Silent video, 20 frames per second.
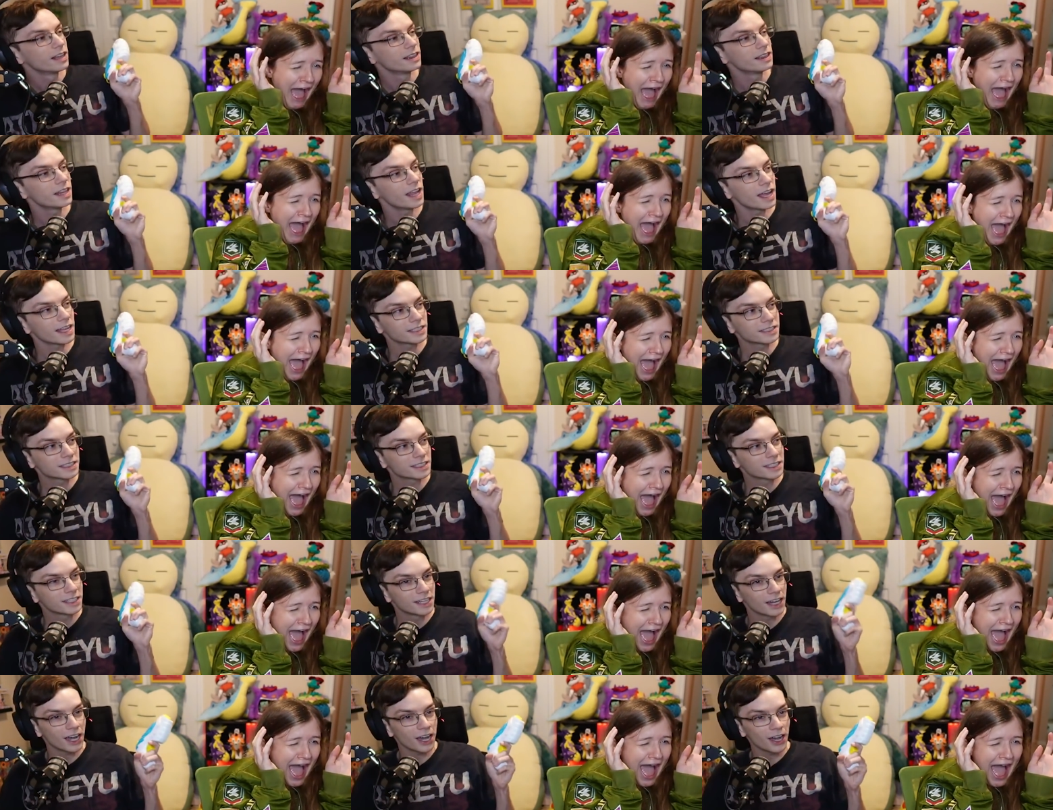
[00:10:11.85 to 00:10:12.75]
Speaker 1: Let's
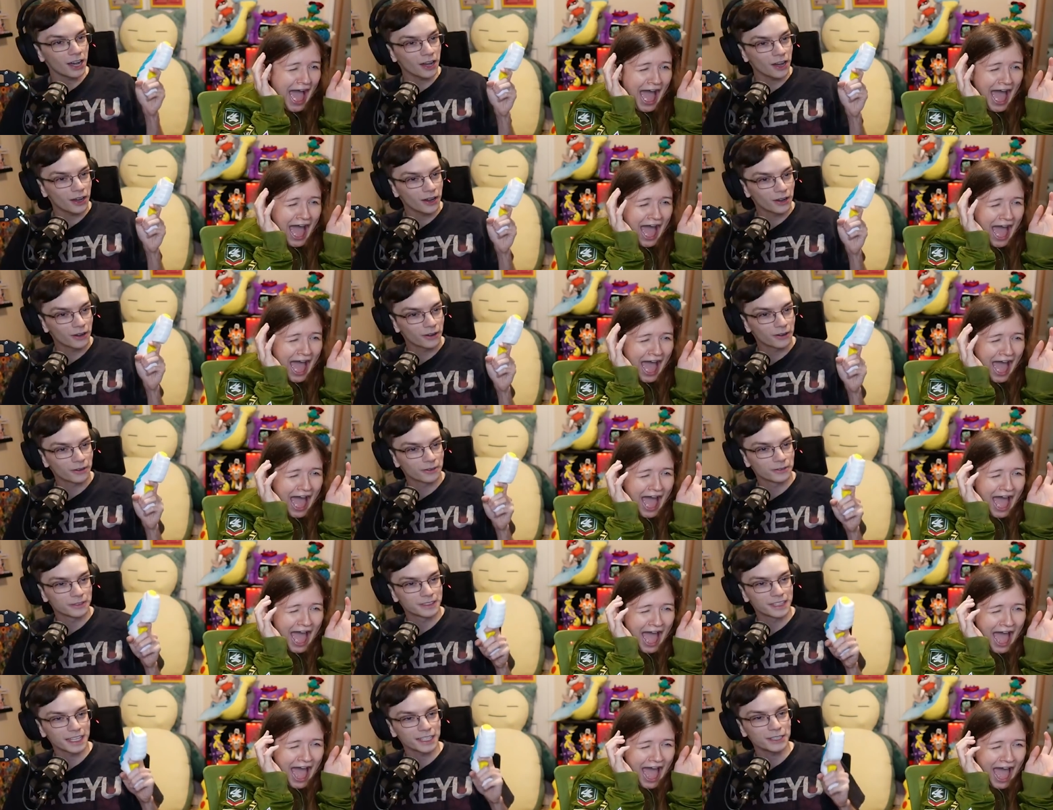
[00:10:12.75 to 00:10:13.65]

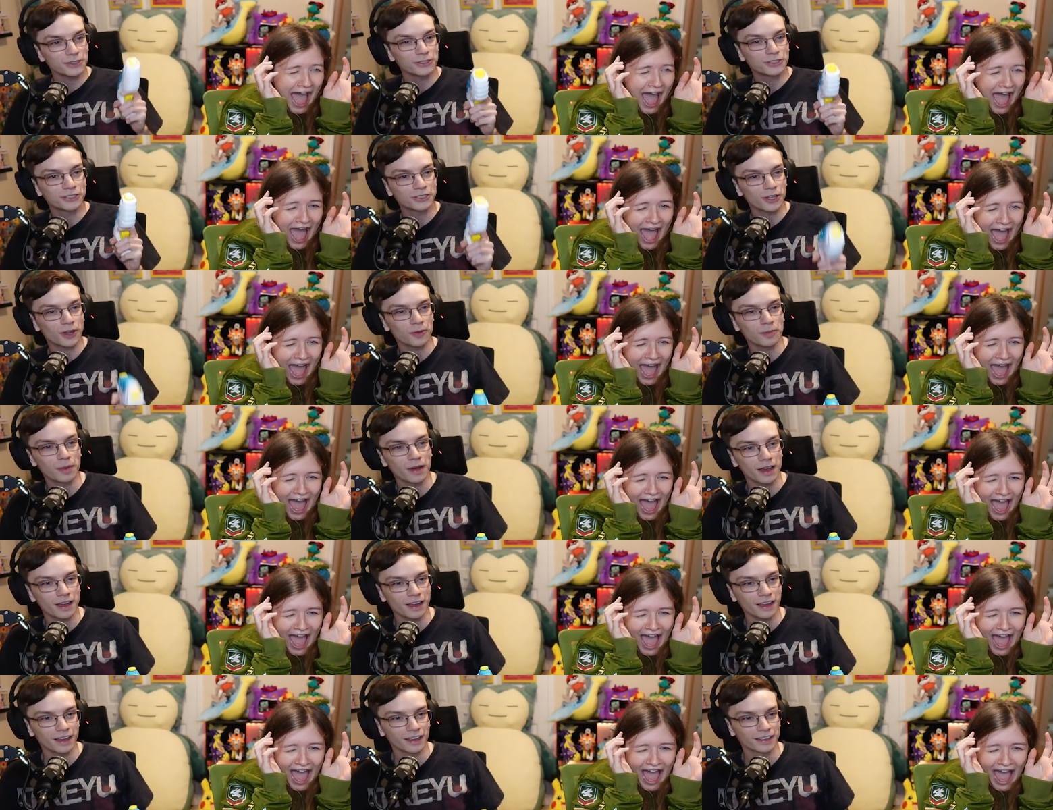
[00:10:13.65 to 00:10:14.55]
go! Thank you so
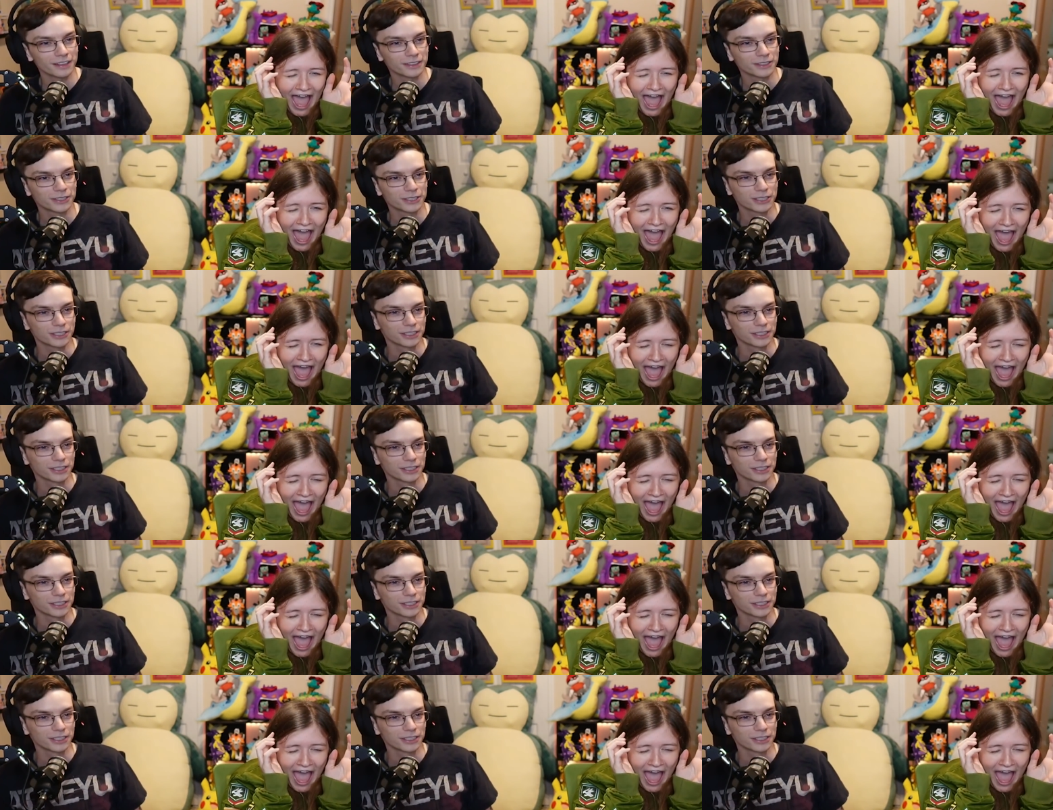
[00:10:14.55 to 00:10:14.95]
much!